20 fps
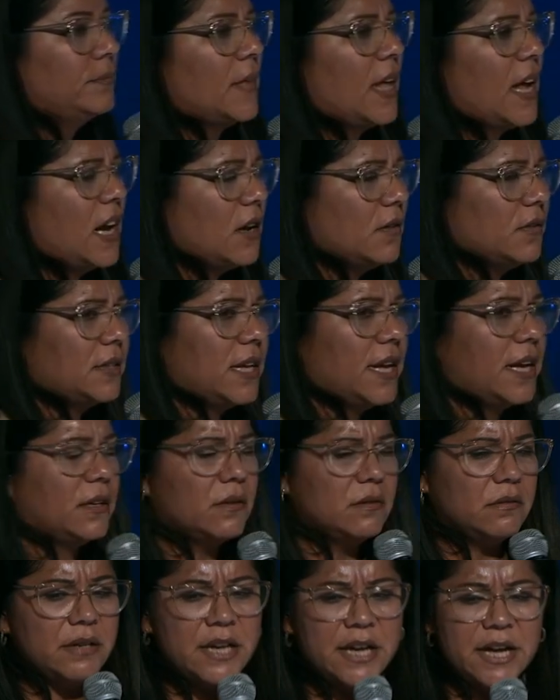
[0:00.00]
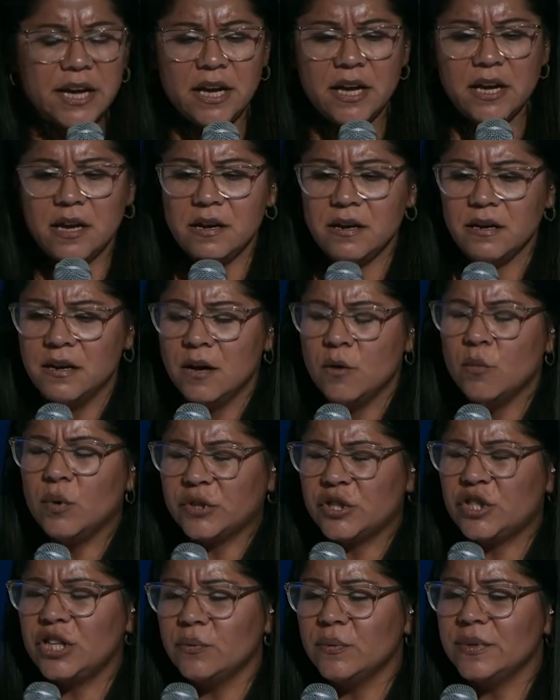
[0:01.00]
And I was like, okay, well,
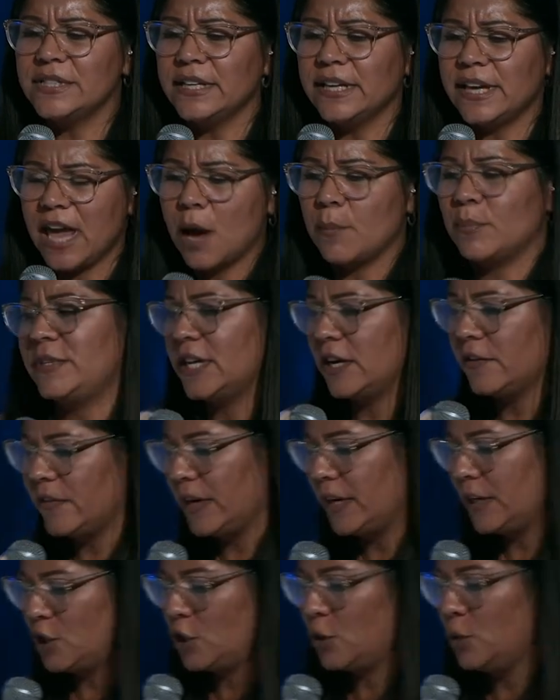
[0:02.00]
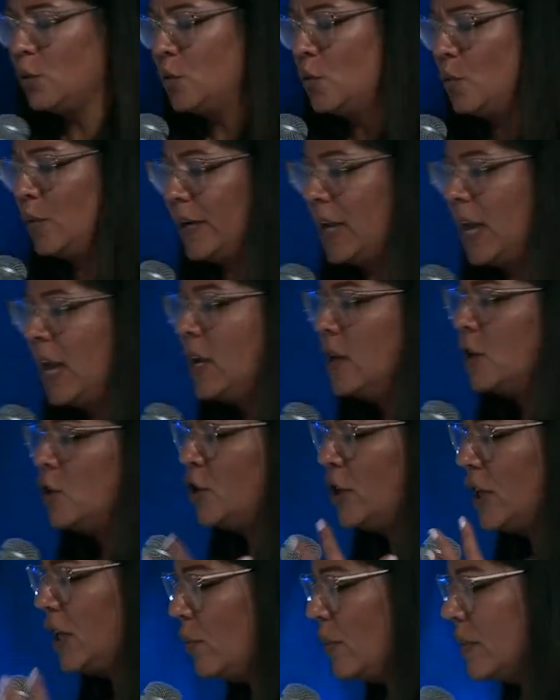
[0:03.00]
she was in captivity too, and
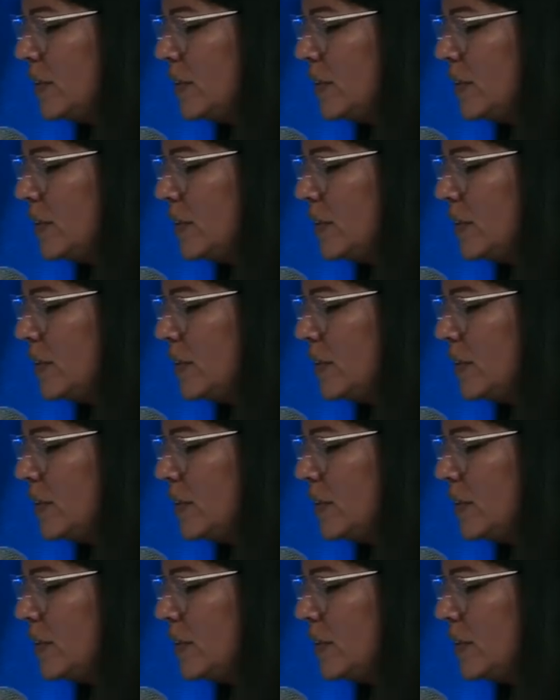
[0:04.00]
she was